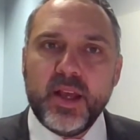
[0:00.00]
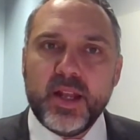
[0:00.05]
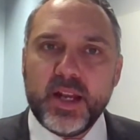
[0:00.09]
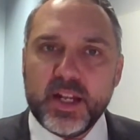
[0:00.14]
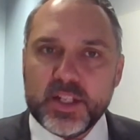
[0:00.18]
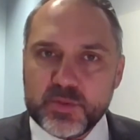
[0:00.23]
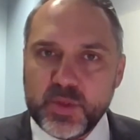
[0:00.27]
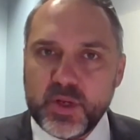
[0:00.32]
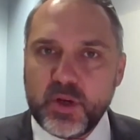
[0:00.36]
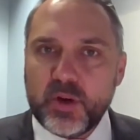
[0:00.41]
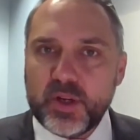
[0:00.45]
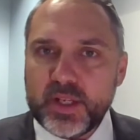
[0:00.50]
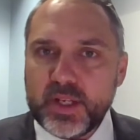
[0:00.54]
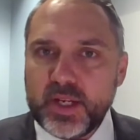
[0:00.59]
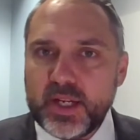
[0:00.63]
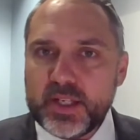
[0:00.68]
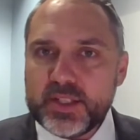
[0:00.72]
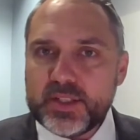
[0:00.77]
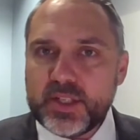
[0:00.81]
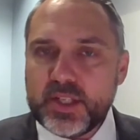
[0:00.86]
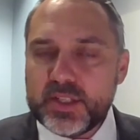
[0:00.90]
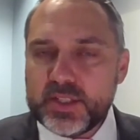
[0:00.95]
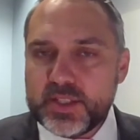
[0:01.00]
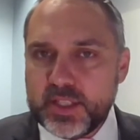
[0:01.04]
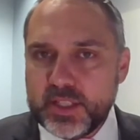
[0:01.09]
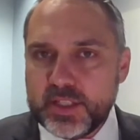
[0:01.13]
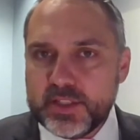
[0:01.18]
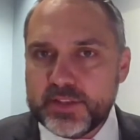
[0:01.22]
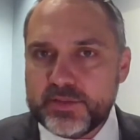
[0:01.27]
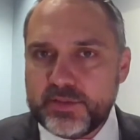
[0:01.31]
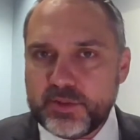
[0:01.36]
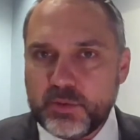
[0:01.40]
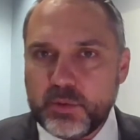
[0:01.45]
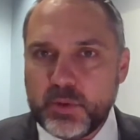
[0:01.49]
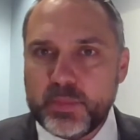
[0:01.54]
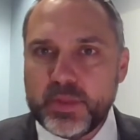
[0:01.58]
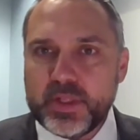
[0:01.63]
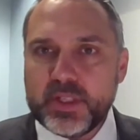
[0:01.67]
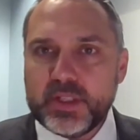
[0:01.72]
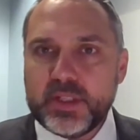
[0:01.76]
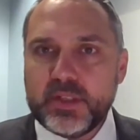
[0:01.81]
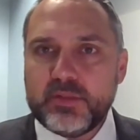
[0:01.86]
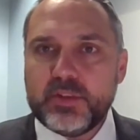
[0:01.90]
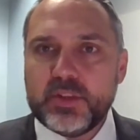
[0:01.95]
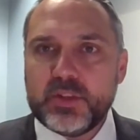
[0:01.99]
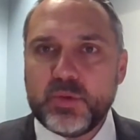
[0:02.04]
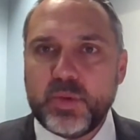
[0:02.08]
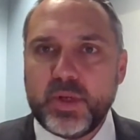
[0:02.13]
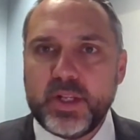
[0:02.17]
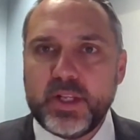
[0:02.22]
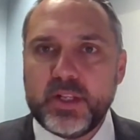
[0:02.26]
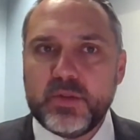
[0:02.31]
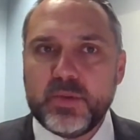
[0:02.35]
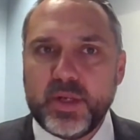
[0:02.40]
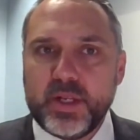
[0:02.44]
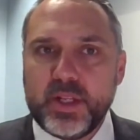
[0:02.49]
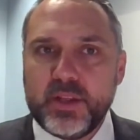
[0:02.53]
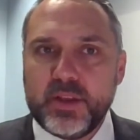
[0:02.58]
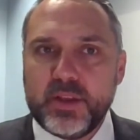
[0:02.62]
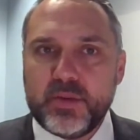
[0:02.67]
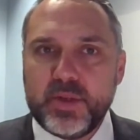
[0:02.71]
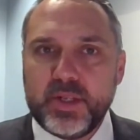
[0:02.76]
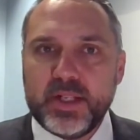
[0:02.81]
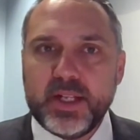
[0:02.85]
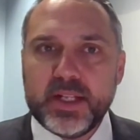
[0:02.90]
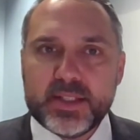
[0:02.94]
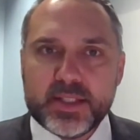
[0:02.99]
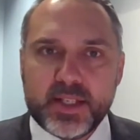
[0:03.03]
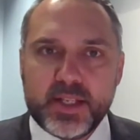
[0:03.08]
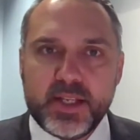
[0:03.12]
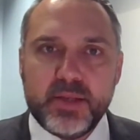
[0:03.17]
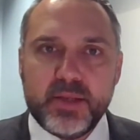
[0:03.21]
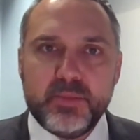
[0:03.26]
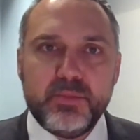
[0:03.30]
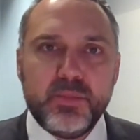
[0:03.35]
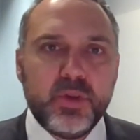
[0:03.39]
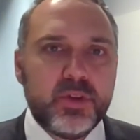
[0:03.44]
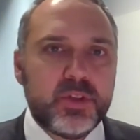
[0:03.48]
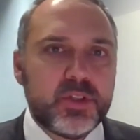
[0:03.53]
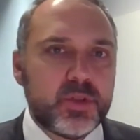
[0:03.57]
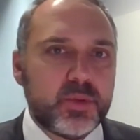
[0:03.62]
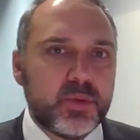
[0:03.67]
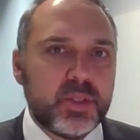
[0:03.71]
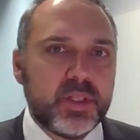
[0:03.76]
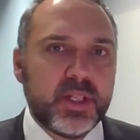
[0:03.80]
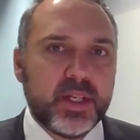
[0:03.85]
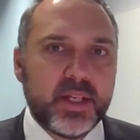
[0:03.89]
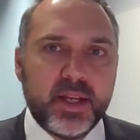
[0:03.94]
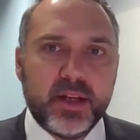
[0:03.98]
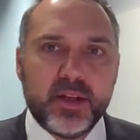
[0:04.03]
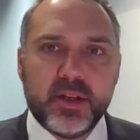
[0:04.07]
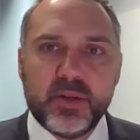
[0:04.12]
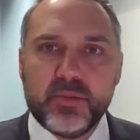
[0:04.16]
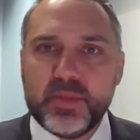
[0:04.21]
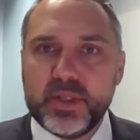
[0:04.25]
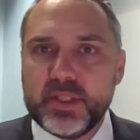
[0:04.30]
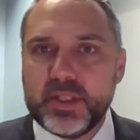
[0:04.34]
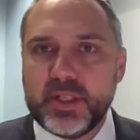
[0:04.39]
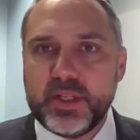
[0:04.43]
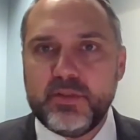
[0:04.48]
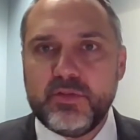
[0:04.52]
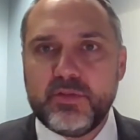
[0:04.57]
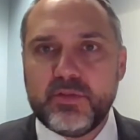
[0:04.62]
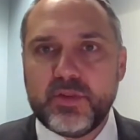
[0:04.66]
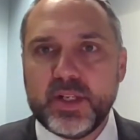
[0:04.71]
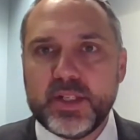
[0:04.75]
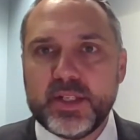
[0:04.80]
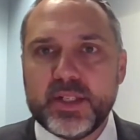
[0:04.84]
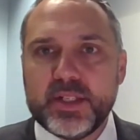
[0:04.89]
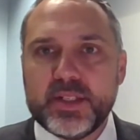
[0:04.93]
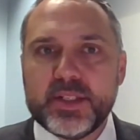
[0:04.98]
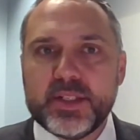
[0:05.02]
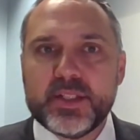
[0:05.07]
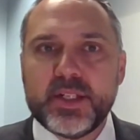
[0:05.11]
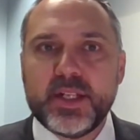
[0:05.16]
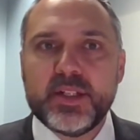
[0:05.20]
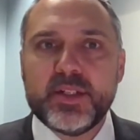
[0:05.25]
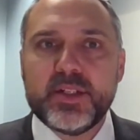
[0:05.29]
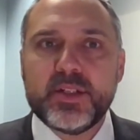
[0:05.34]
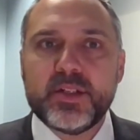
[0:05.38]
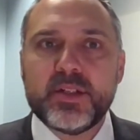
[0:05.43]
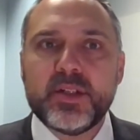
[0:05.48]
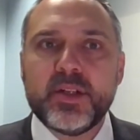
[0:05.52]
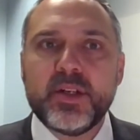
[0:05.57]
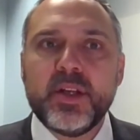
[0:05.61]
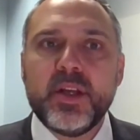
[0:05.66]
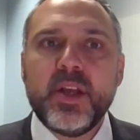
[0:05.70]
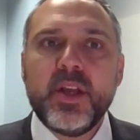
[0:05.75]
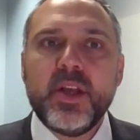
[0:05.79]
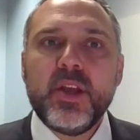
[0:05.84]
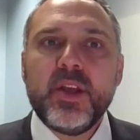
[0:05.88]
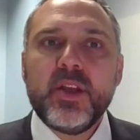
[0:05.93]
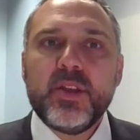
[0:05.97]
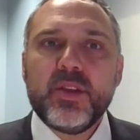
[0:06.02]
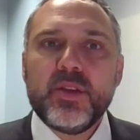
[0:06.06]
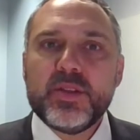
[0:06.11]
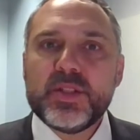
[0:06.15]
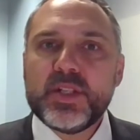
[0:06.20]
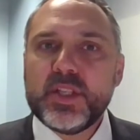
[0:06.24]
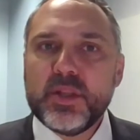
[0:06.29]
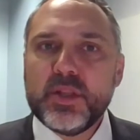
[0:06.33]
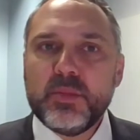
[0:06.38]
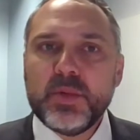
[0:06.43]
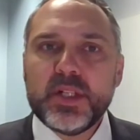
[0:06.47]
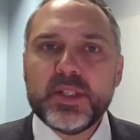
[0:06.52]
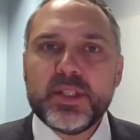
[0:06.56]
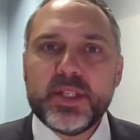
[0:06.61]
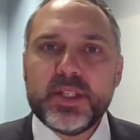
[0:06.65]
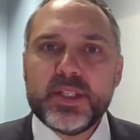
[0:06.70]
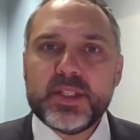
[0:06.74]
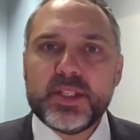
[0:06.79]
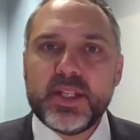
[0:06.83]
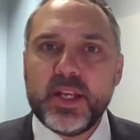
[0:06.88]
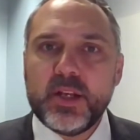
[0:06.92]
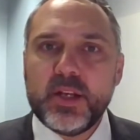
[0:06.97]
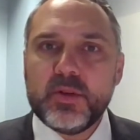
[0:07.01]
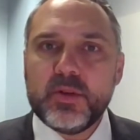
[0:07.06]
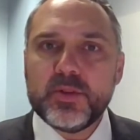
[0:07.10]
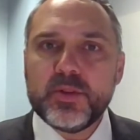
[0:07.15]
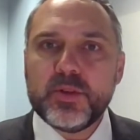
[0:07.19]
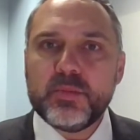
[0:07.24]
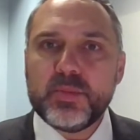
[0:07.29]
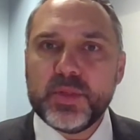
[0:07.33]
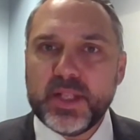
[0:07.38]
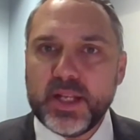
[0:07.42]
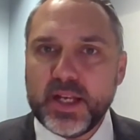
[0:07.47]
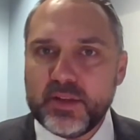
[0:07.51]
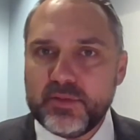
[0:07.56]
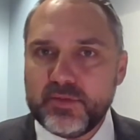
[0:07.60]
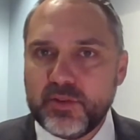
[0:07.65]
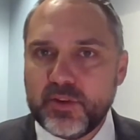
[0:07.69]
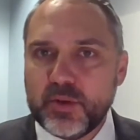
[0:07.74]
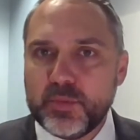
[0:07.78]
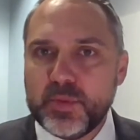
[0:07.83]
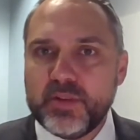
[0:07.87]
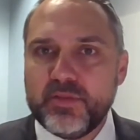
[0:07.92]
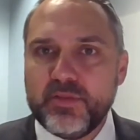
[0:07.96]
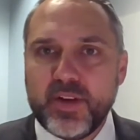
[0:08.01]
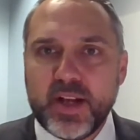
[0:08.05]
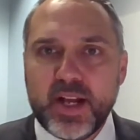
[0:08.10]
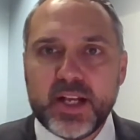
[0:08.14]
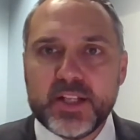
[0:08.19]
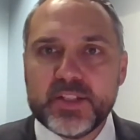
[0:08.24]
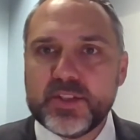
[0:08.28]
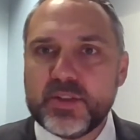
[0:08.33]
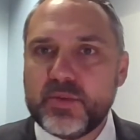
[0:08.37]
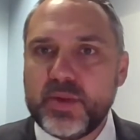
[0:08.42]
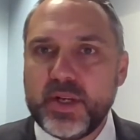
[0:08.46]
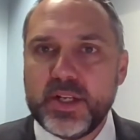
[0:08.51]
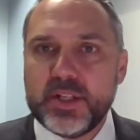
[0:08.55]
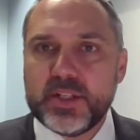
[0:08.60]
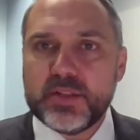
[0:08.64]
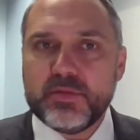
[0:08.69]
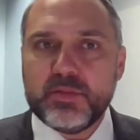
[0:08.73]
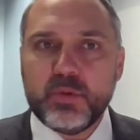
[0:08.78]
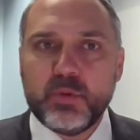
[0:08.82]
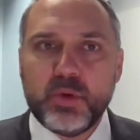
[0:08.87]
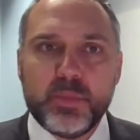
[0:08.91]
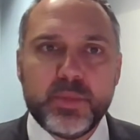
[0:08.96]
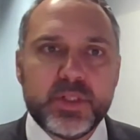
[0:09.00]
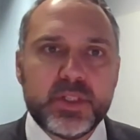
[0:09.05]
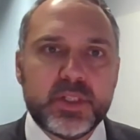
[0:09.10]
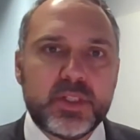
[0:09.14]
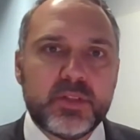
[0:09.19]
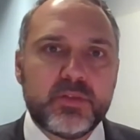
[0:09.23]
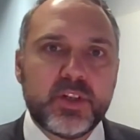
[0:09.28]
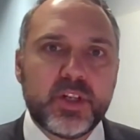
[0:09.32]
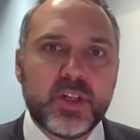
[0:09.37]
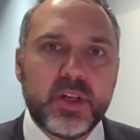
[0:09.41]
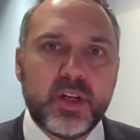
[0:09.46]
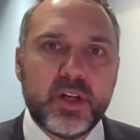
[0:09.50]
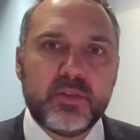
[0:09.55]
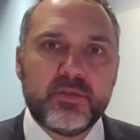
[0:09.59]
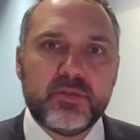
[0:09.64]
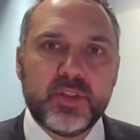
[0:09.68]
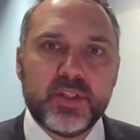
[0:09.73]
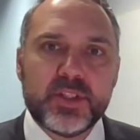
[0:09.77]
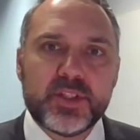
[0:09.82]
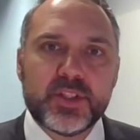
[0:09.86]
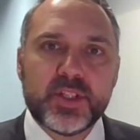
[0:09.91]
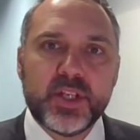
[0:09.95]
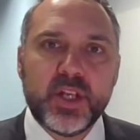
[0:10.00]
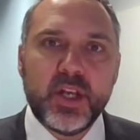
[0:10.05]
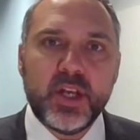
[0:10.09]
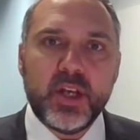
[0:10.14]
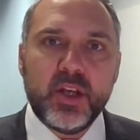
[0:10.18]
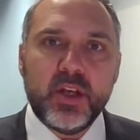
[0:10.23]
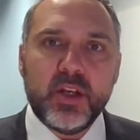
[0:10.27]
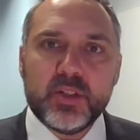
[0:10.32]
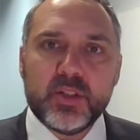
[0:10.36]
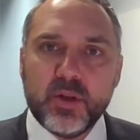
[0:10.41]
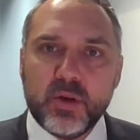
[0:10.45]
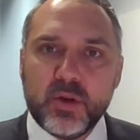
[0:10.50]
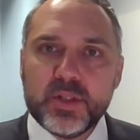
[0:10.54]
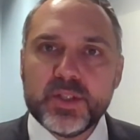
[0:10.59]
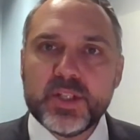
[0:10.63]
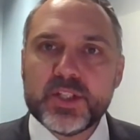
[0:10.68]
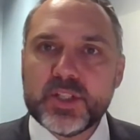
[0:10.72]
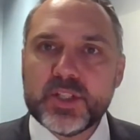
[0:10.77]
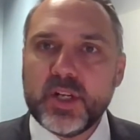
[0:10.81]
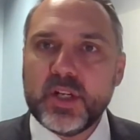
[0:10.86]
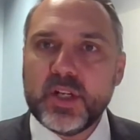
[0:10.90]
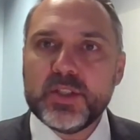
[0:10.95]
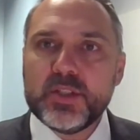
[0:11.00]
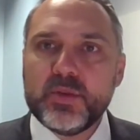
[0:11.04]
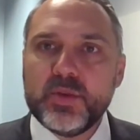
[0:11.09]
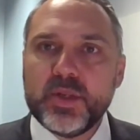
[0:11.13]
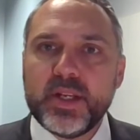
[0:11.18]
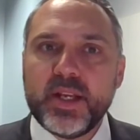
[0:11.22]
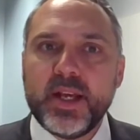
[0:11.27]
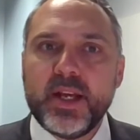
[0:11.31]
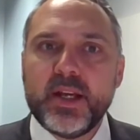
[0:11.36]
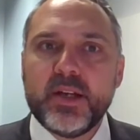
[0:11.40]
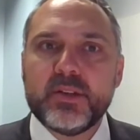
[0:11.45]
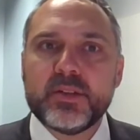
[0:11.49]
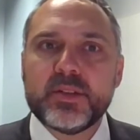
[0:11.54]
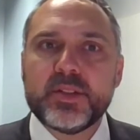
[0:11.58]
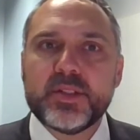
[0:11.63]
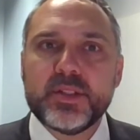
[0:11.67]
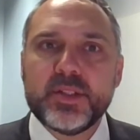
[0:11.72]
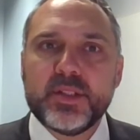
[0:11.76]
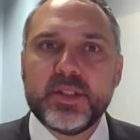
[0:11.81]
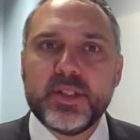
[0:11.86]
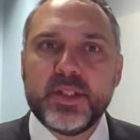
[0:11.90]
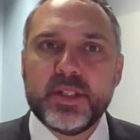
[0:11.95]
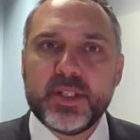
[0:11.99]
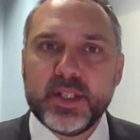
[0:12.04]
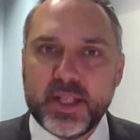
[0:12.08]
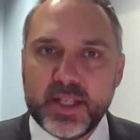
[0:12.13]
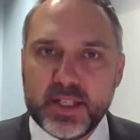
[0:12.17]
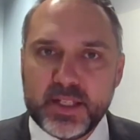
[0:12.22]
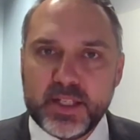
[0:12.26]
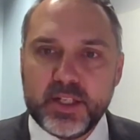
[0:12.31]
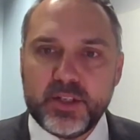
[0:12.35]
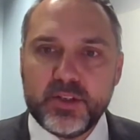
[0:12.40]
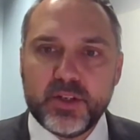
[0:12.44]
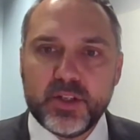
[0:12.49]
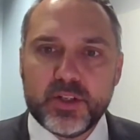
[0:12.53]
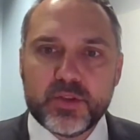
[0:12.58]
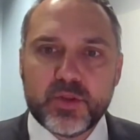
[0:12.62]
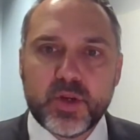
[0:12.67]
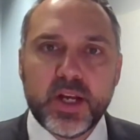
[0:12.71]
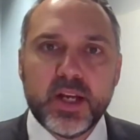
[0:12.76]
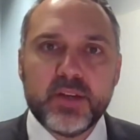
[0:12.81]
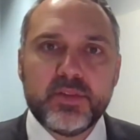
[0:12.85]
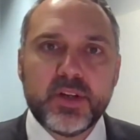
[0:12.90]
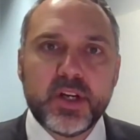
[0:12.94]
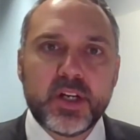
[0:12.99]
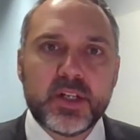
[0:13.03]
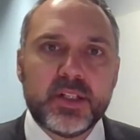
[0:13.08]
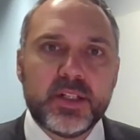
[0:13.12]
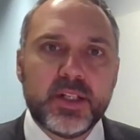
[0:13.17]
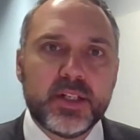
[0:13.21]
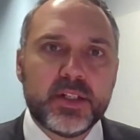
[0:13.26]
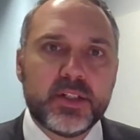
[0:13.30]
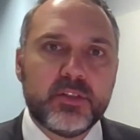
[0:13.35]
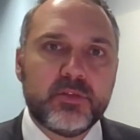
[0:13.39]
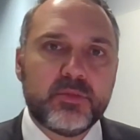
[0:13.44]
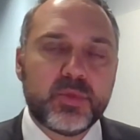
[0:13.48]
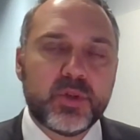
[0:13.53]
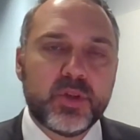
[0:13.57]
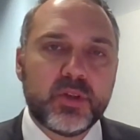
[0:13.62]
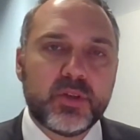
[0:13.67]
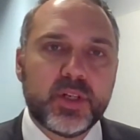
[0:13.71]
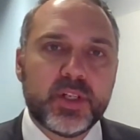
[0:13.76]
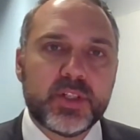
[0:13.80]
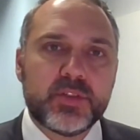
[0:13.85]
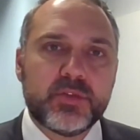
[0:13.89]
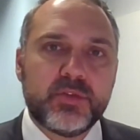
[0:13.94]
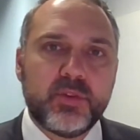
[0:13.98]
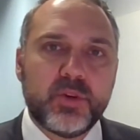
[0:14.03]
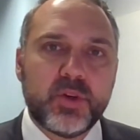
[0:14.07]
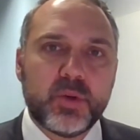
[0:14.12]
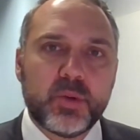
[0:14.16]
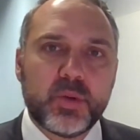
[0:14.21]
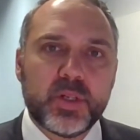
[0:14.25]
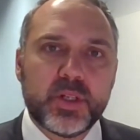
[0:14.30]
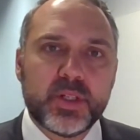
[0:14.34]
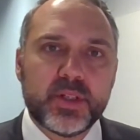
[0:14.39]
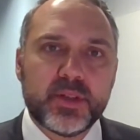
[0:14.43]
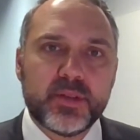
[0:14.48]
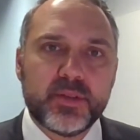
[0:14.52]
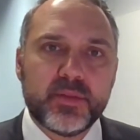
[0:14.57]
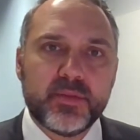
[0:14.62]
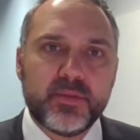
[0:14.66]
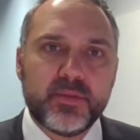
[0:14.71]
And as we organize ourselves for Women Deliver 2023, let's keep mutual accountability front and center, using the multi-stakeholder platform and vast reach of a Women Deliver conference to hold us all to account and to continue to drive our collective progress forward.